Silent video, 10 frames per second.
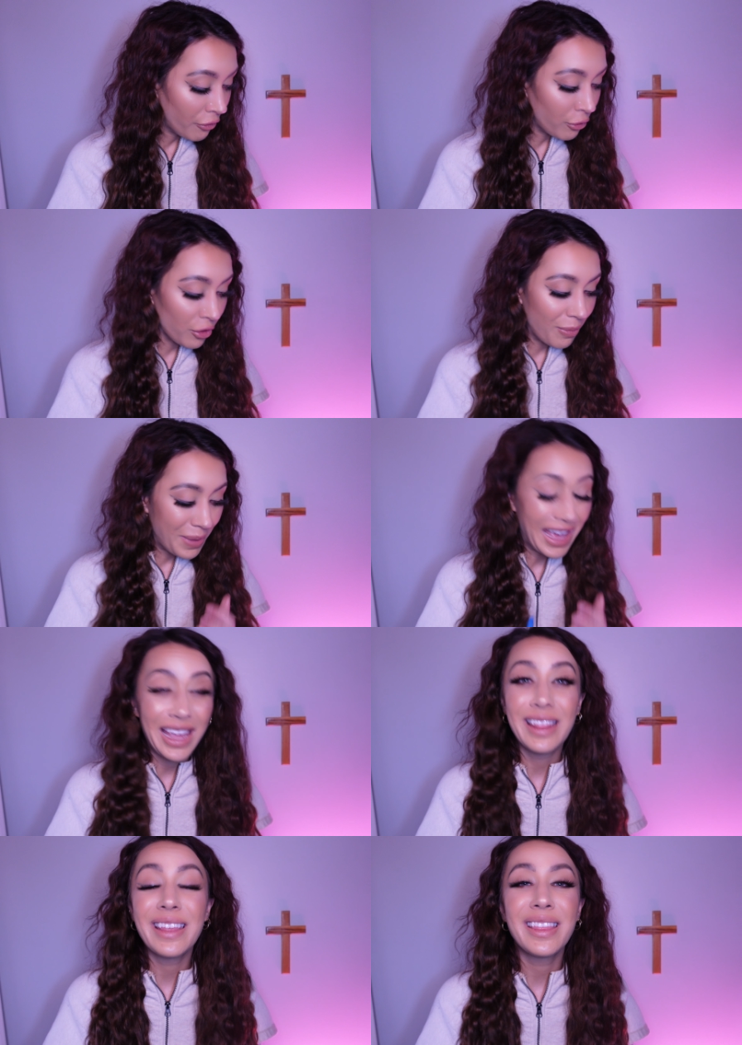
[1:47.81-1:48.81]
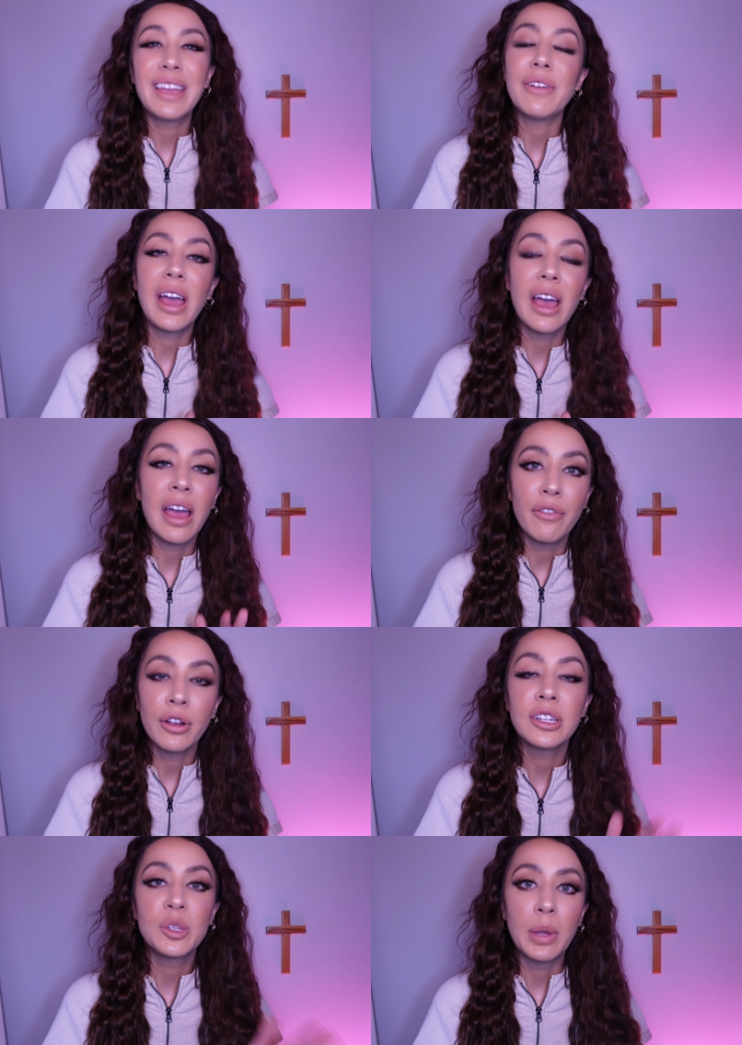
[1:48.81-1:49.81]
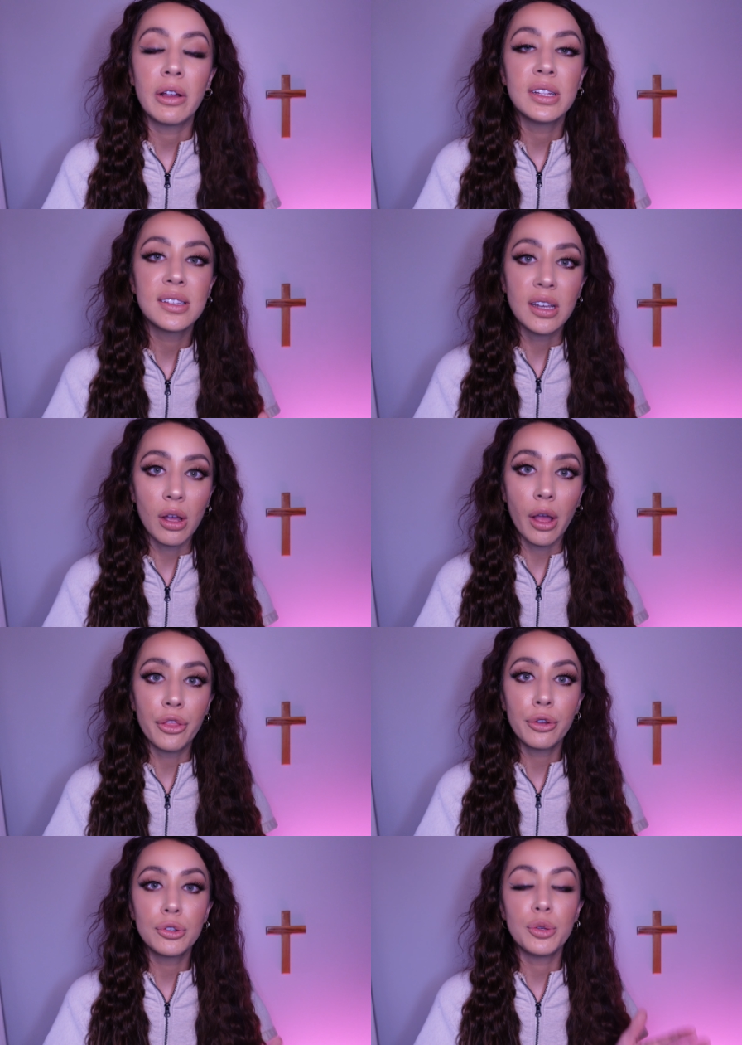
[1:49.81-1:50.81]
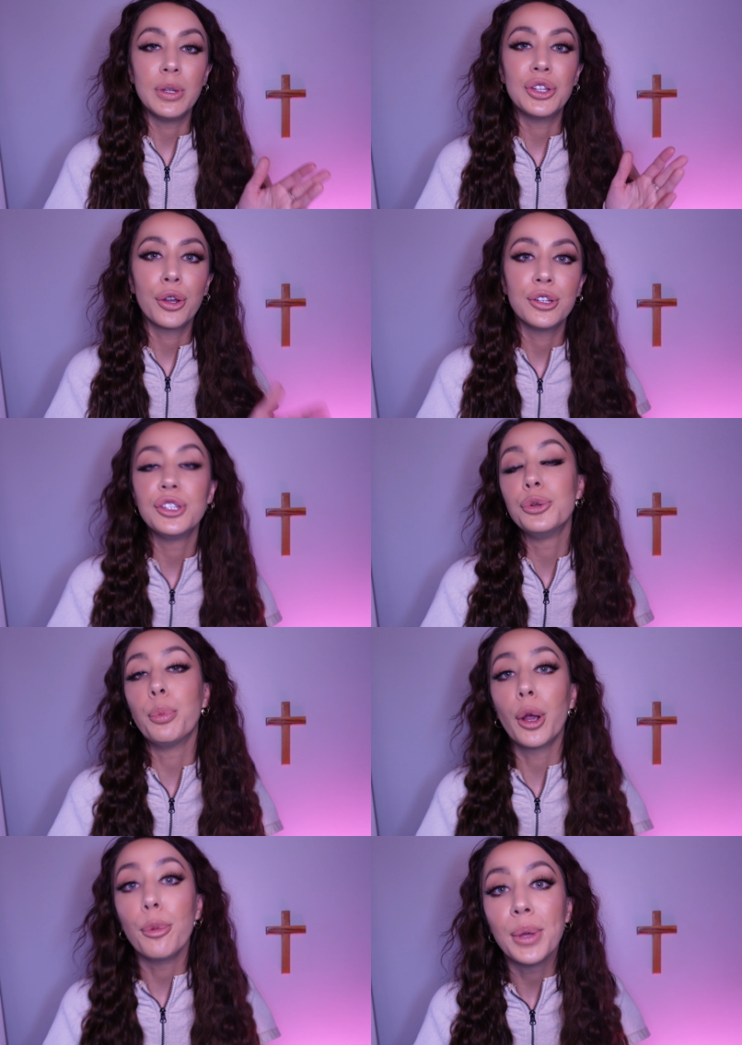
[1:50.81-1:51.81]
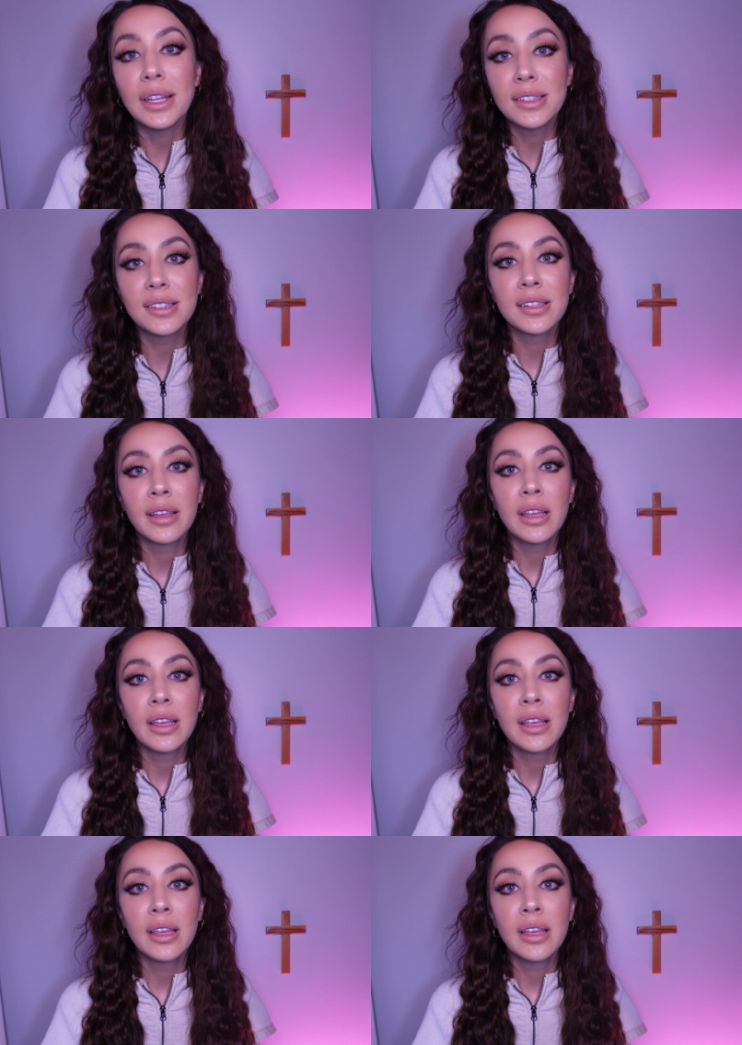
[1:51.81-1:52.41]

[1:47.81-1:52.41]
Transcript: for the pain that they've ever experienced and gone through to be turned into purpose.